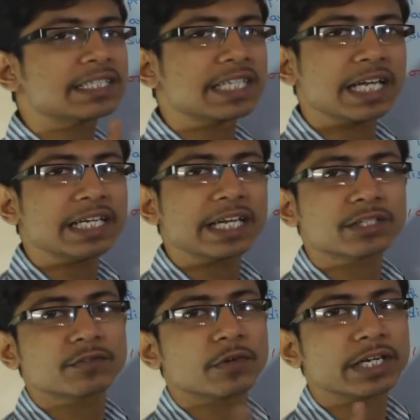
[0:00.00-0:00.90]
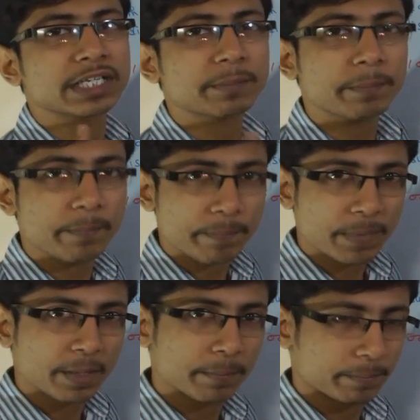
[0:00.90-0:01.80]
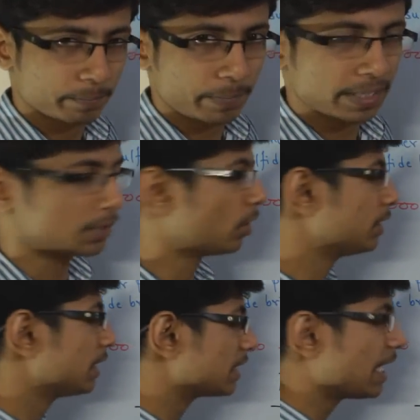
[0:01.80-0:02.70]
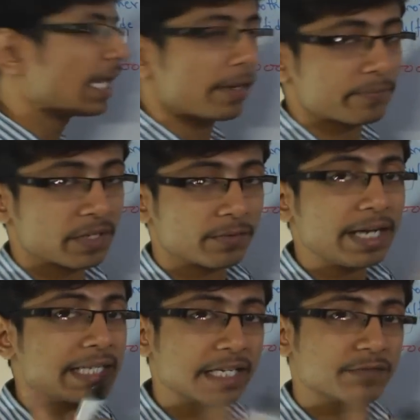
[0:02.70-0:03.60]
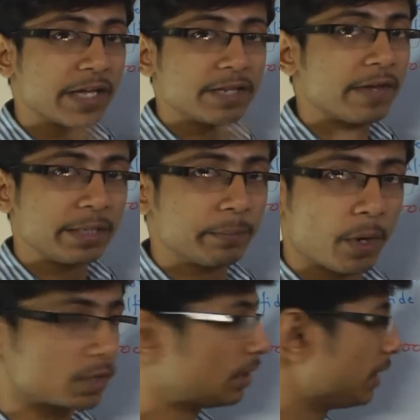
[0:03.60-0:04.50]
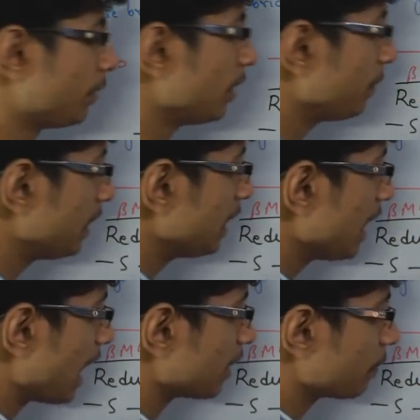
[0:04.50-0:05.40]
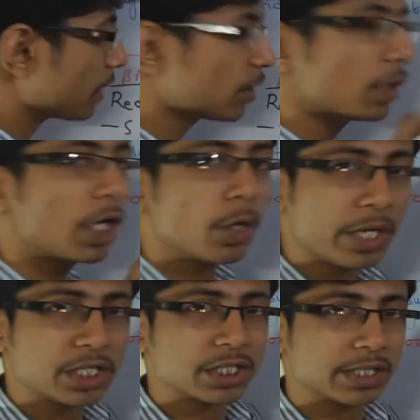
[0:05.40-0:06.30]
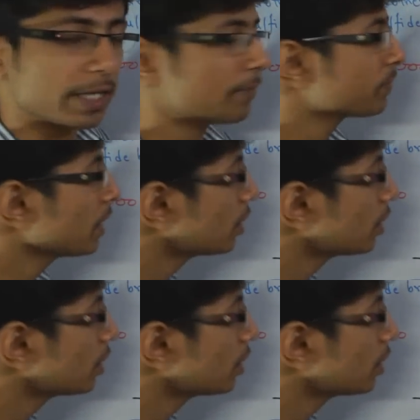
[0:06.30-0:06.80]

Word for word: the gel electrophoretic page or in the gel. Right, that's very very important. They will be at a particular location there.